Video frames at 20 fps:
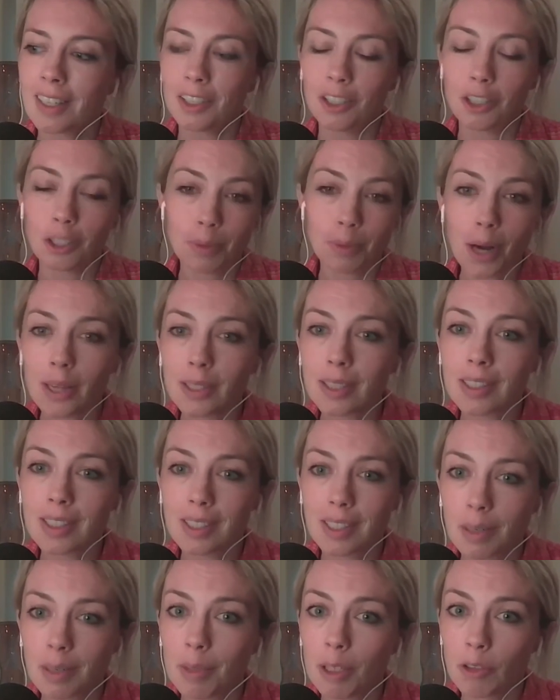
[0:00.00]
your process is
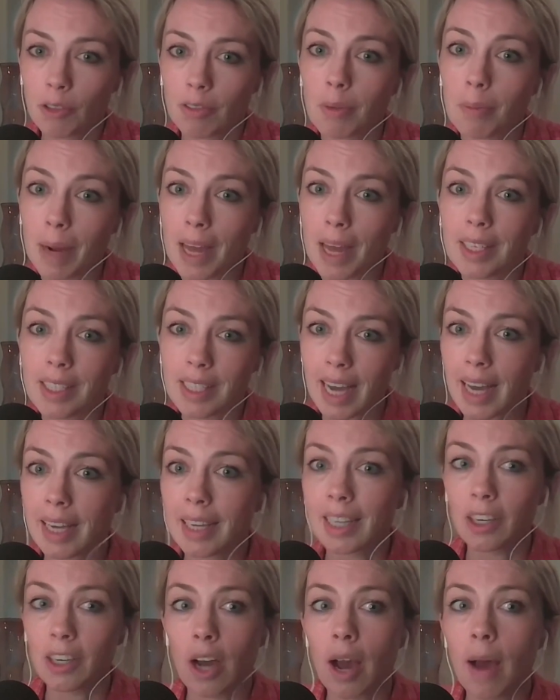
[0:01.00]
going to be driven by the tech
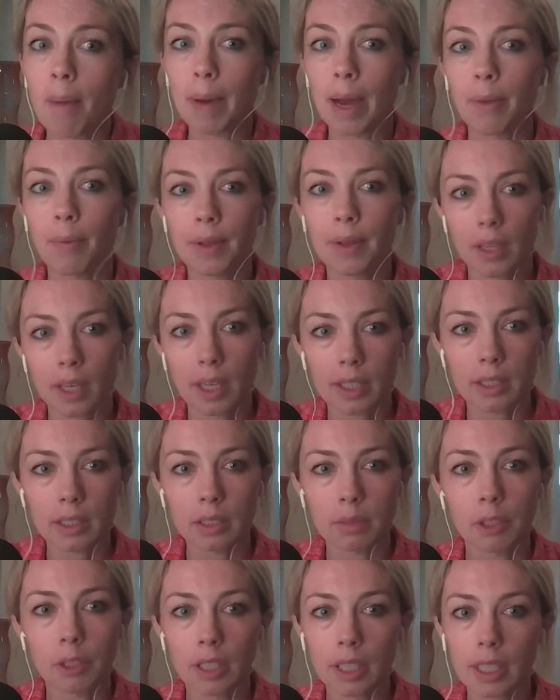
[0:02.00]
and not by what the
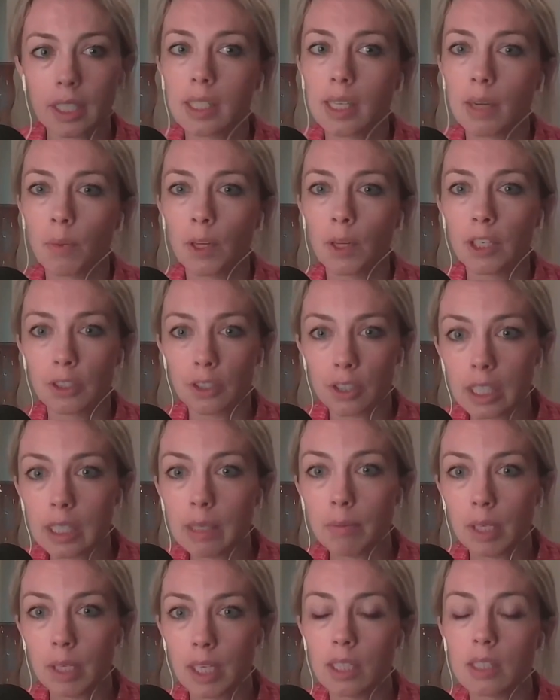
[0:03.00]
customer needs and what your
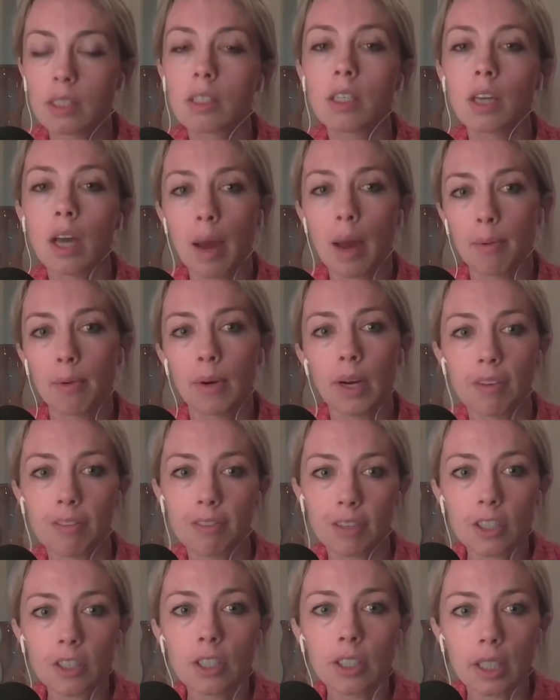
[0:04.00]
team needs to operate
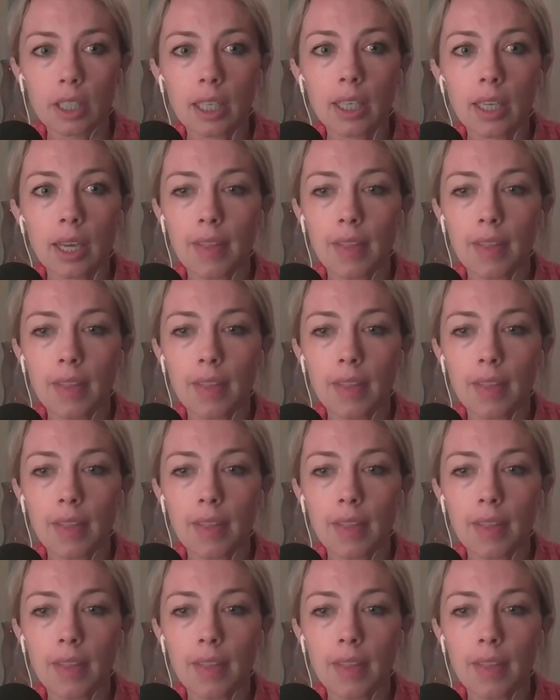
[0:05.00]
efficiently.